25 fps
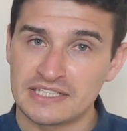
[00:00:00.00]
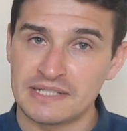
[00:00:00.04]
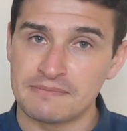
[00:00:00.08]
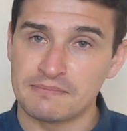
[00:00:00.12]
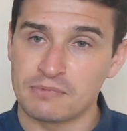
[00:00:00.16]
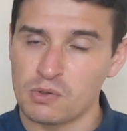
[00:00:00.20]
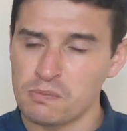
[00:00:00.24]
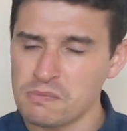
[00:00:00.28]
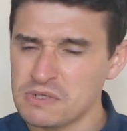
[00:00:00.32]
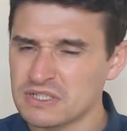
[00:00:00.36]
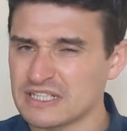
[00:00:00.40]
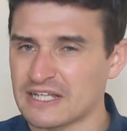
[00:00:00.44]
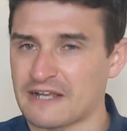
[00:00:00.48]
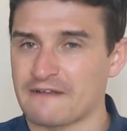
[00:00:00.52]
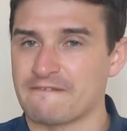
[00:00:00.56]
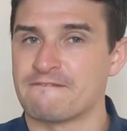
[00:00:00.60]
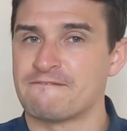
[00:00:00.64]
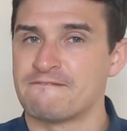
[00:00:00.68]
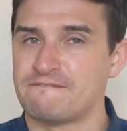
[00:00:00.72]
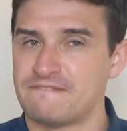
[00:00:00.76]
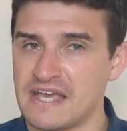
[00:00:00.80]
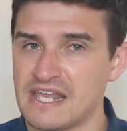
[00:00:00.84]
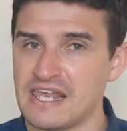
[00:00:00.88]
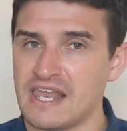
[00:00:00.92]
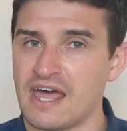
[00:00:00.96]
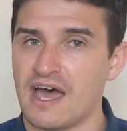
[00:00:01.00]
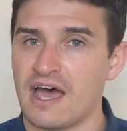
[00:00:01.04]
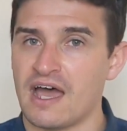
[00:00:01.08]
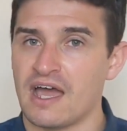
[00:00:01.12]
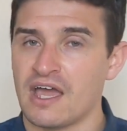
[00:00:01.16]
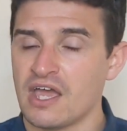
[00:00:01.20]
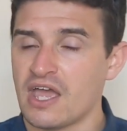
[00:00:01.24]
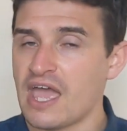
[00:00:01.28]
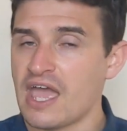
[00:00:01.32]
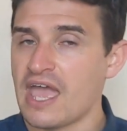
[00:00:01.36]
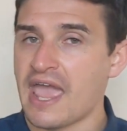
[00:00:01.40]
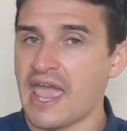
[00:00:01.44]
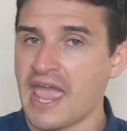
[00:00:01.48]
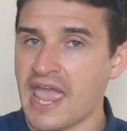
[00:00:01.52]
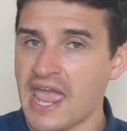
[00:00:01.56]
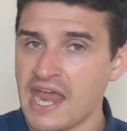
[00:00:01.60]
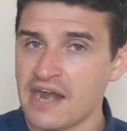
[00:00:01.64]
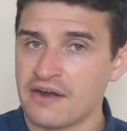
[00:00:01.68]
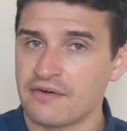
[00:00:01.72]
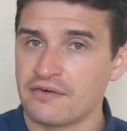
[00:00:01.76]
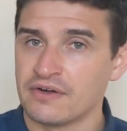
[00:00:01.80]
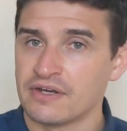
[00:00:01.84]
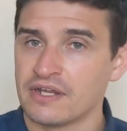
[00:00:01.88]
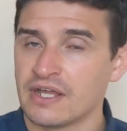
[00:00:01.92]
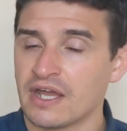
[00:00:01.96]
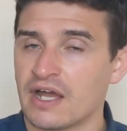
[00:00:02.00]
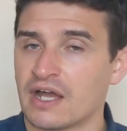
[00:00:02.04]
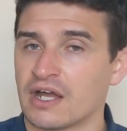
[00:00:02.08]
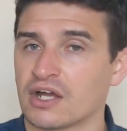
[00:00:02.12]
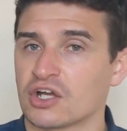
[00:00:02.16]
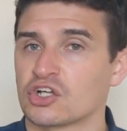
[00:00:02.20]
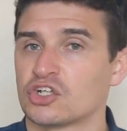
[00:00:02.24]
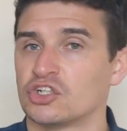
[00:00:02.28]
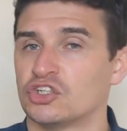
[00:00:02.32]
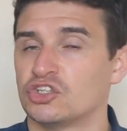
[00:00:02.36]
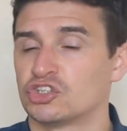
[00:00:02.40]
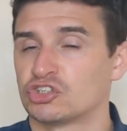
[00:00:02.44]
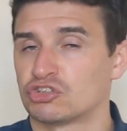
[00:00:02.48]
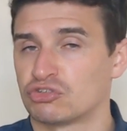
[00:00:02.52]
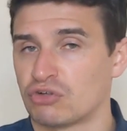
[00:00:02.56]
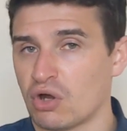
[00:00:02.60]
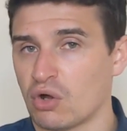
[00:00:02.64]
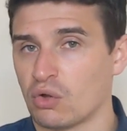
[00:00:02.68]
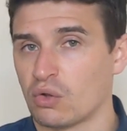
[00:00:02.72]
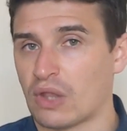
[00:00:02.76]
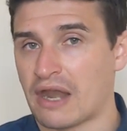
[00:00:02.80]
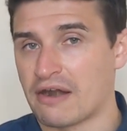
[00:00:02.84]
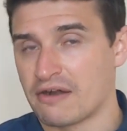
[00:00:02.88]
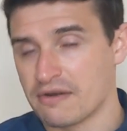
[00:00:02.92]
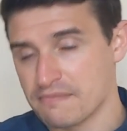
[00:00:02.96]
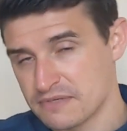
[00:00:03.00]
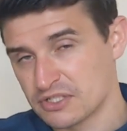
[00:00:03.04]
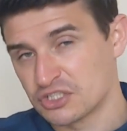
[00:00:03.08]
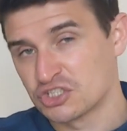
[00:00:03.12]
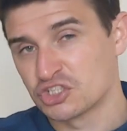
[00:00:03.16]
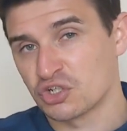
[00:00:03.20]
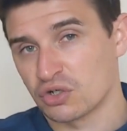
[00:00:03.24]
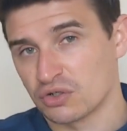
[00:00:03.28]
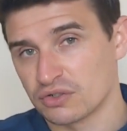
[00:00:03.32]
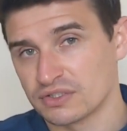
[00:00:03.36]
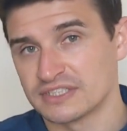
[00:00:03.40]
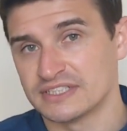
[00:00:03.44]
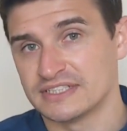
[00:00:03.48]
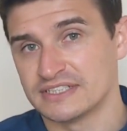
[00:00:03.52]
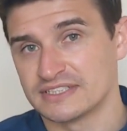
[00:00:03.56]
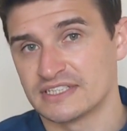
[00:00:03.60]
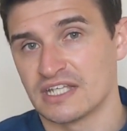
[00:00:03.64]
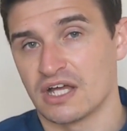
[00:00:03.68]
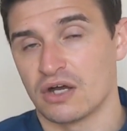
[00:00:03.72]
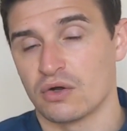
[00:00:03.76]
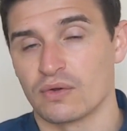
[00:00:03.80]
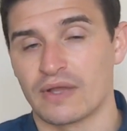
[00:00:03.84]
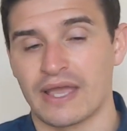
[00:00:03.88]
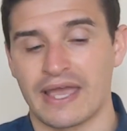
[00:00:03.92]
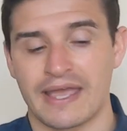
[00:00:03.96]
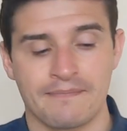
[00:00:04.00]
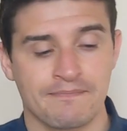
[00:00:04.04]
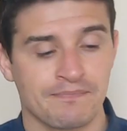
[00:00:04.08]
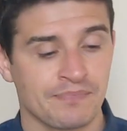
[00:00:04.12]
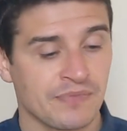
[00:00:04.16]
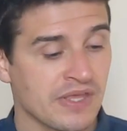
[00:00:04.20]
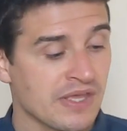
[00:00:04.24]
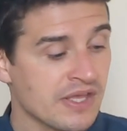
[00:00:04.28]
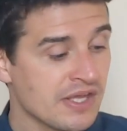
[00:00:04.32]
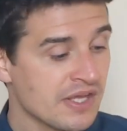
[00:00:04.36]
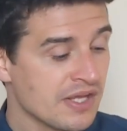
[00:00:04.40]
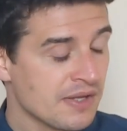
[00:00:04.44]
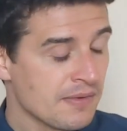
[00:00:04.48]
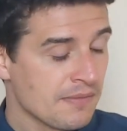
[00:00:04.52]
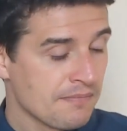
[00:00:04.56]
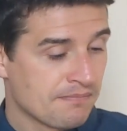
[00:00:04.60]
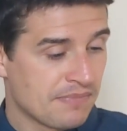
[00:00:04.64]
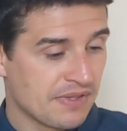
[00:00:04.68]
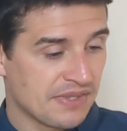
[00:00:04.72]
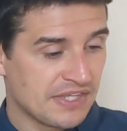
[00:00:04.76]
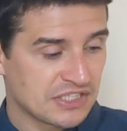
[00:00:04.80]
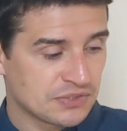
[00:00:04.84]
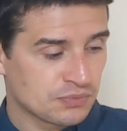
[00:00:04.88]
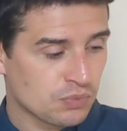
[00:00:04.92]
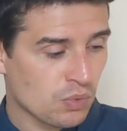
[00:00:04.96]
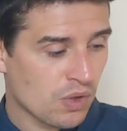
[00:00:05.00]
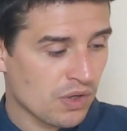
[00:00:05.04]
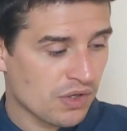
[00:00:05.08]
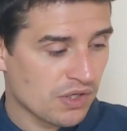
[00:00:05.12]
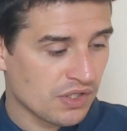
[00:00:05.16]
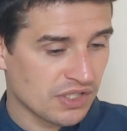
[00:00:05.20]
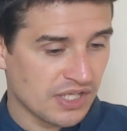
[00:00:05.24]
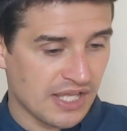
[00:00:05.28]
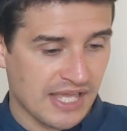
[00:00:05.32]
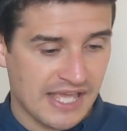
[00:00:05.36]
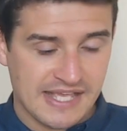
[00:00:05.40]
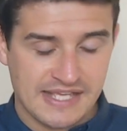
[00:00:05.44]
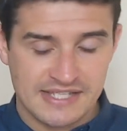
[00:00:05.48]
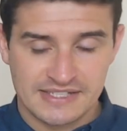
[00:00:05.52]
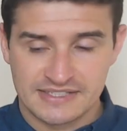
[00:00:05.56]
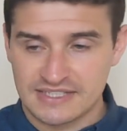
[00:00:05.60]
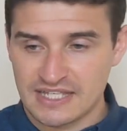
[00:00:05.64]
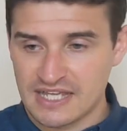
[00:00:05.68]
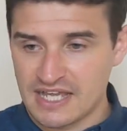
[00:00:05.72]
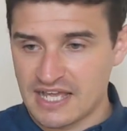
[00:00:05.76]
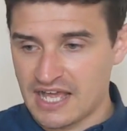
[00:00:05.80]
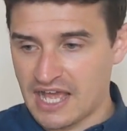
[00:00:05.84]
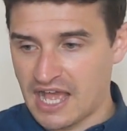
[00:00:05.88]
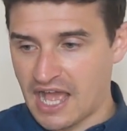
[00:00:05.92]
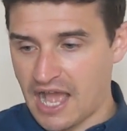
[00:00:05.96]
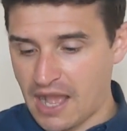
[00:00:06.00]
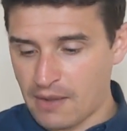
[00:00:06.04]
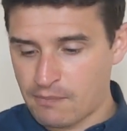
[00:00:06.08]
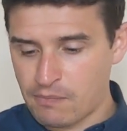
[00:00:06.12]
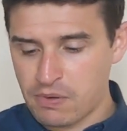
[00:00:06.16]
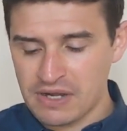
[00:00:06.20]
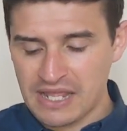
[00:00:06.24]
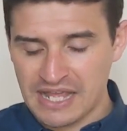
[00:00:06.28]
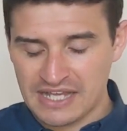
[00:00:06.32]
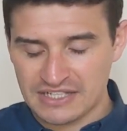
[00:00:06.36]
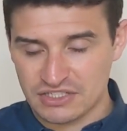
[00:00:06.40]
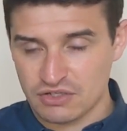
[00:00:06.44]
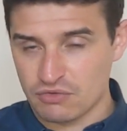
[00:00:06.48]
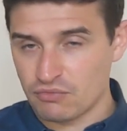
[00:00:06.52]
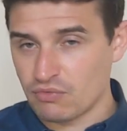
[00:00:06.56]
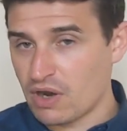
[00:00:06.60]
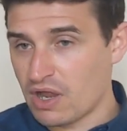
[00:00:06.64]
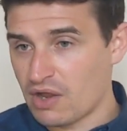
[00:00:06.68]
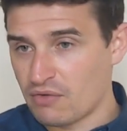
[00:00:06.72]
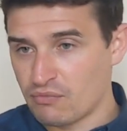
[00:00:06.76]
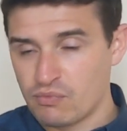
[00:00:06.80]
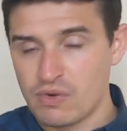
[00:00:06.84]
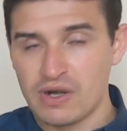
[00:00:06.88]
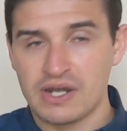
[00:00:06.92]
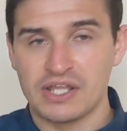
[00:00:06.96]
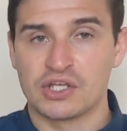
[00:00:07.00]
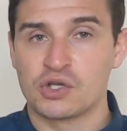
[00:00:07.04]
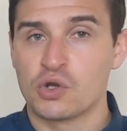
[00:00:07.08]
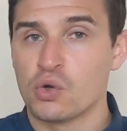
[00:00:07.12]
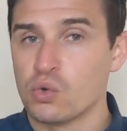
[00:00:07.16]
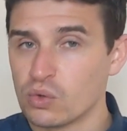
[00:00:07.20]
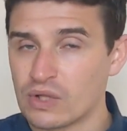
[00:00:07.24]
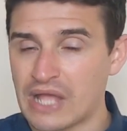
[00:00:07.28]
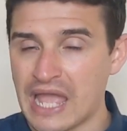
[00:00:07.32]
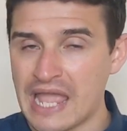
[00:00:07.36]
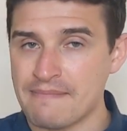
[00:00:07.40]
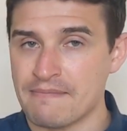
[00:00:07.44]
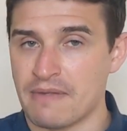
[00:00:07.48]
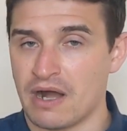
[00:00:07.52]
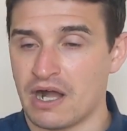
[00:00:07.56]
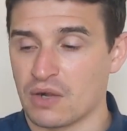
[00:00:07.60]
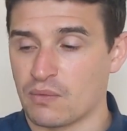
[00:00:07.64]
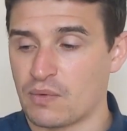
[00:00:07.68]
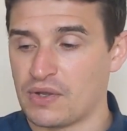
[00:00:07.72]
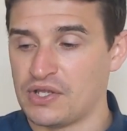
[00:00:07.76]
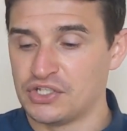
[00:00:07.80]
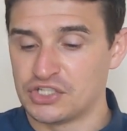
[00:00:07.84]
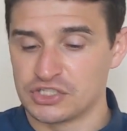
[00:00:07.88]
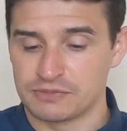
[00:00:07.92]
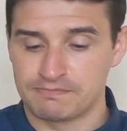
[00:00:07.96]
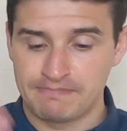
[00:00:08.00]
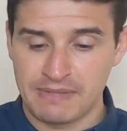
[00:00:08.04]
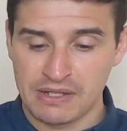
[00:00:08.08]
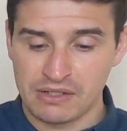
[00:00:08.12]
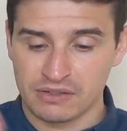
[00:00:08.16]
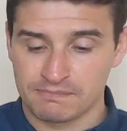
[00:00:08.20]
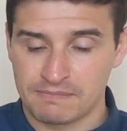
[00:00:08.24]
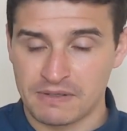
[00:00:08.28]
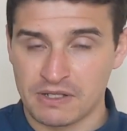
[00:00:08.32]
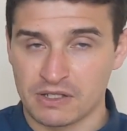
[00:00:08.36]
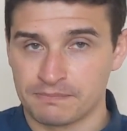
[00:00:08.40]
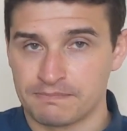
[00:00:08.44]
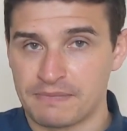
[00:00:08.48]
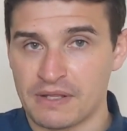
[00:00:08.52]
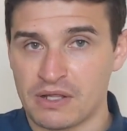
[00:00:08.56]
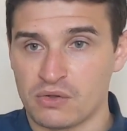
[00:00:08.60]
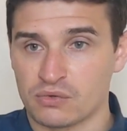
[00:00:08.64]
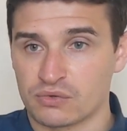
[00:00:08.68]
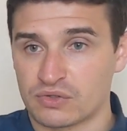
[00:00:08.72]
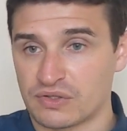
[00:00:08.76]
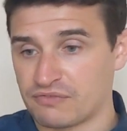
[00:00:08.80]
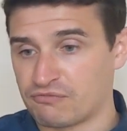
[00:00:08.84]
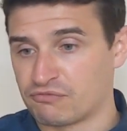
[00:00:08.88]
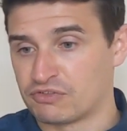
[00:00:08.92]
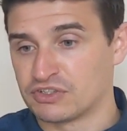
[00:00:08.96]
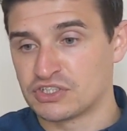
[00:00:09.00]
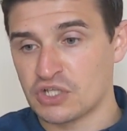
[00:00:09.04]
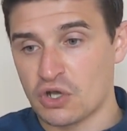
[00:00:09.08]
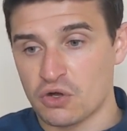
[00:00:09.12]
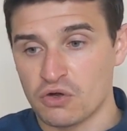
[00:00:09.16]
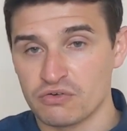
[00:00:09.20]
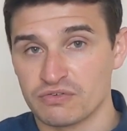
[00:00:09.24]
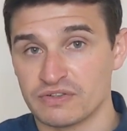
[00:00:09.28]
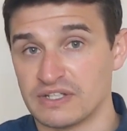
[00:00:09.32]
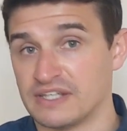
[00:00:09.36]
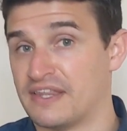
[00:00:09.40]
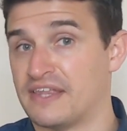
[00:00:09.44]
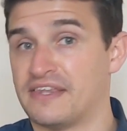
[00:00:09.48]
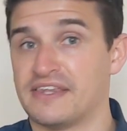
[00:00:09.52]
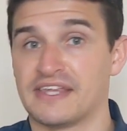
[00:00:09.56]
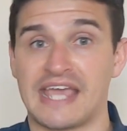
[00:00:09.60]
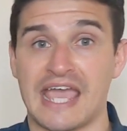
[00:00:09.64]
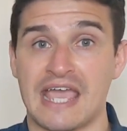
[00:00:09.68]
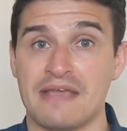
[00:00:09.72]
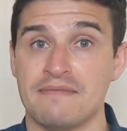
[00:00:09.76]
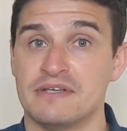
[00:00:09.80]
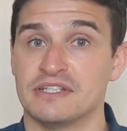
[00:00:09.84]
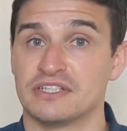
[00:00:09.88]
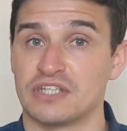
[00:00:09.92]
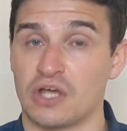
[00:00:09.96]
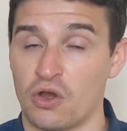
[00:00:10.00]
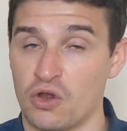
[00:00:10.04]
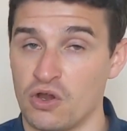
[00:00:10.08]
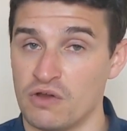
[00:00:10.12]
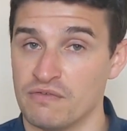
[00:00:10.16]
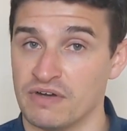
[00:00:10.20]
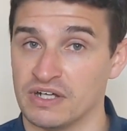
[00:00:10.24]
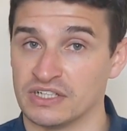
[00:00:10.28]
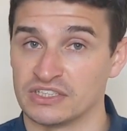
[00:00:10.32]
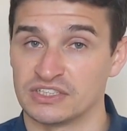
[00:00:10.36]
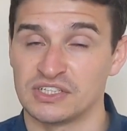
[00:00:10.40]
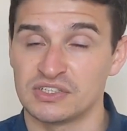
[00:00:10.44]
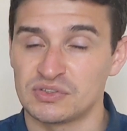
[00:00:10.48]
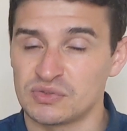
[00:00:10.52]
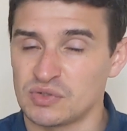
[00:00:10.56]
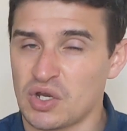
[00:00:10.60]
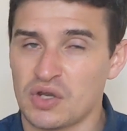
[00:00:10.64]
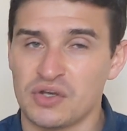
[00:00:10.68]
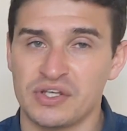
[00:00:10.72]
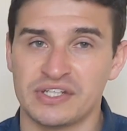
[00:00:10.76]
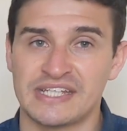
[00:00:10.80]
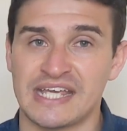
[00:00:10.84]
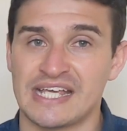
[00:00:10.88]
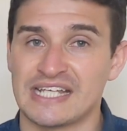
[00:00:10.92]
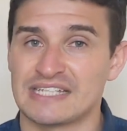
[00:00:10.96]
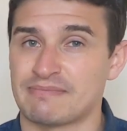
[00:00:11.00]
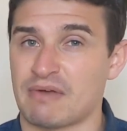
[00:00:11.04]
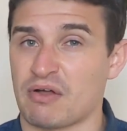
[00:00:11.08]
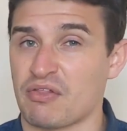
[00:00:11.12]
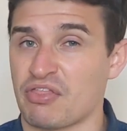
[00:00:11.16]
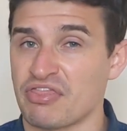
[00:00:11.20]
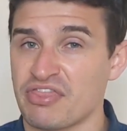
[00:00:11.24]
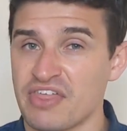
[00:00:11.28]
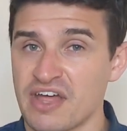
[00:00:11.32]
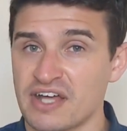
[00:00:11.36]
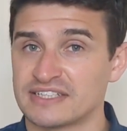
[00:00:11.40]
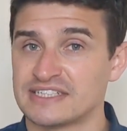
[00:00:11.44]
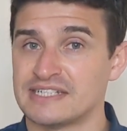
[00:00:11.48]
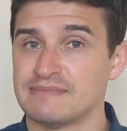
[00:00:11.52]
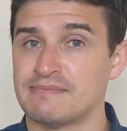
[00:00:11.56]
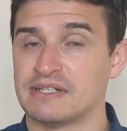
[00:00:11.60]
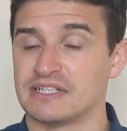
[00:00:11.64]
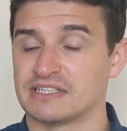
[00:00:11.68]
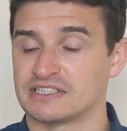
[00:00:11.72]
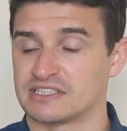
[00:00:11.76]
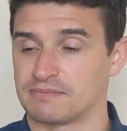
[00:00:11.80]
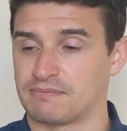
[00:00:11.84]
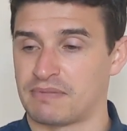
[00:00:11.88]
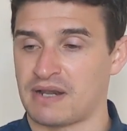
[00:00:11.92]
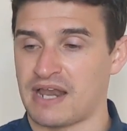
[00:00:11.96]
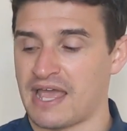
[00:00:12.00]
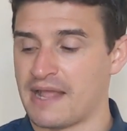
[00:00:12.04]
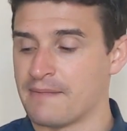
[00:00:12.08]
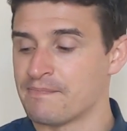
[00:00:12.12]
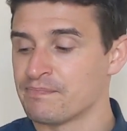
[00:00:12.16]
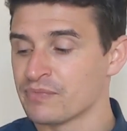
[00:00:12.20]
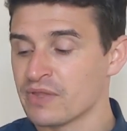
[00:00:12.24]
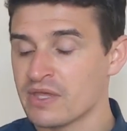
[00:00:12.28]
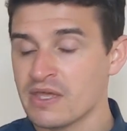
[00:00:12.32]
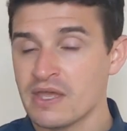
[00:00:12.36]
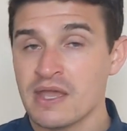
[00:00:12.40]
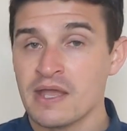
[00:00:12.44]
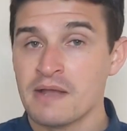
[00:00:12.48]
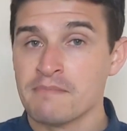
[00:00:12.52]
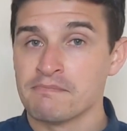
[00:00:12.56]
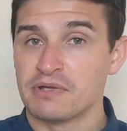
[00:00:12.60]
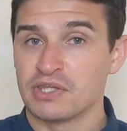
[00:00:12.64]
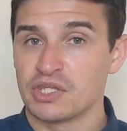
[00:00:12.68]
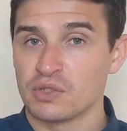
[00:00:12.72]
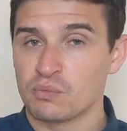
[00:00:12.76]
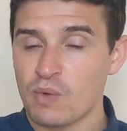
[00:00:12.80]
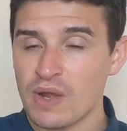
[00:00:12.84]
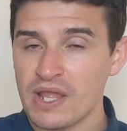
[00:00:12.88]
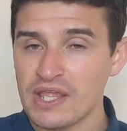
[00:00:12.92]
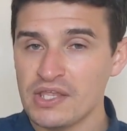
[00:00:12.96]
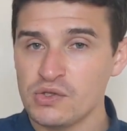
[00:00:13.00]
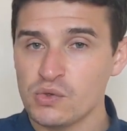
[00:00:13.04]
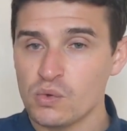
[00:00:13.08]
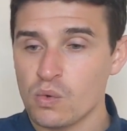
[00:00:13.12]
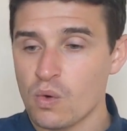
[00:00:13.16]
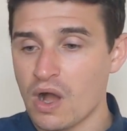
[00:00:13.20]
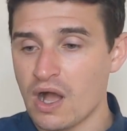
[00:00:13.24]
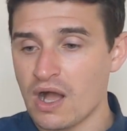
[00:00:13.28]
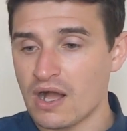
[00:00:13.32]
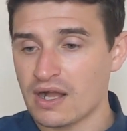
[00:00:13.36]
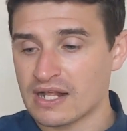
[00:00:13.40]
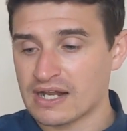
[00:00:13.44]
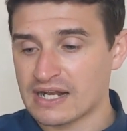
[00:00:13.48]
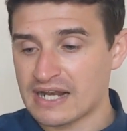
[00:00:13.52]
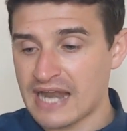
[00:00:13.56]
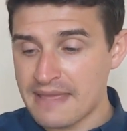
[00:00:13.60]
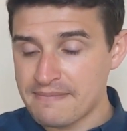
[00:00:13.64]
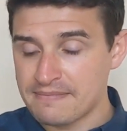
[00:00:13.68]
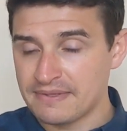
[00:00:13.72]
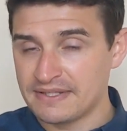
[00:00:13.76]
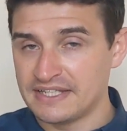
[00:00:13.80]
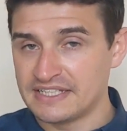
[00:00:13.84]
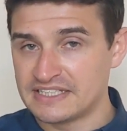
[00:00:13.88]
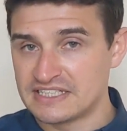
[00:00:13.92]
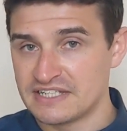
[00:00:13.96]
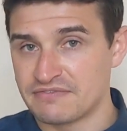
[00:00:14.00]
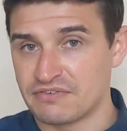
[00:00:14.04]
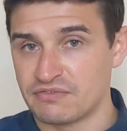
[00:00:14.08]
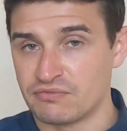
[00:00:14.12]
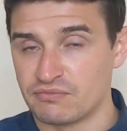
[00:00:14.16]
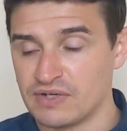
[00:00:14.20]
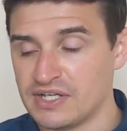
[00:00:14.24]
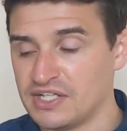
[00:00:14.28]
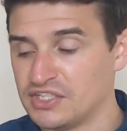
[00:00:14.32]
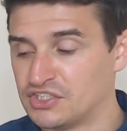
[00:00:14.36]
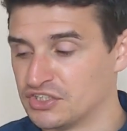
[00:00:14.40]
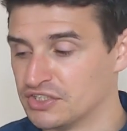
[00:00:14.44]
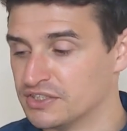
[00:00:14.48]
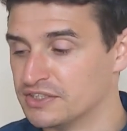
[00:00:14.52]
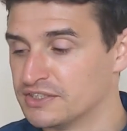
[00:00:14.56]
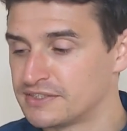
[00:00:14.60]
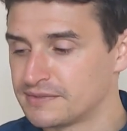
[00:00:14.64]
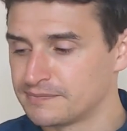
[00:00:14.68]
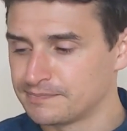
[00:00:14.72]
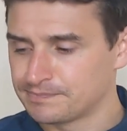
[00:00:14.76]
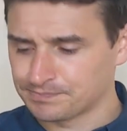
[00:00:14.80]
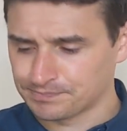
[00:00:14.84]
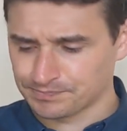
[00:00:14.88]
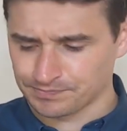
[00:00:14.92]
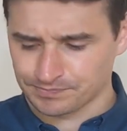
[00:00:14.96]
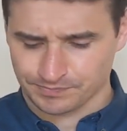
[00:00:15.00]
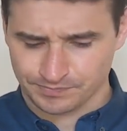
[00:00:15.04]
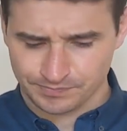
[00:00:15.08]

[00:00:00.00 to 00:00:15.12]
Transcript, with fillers: simple, almost like a filler area control, area majority style game. But this one is has a really cool game arc where you just build, resolve, and then the game is over. So this one only takes about 30 minutes to play. But the way you are claiming these different regions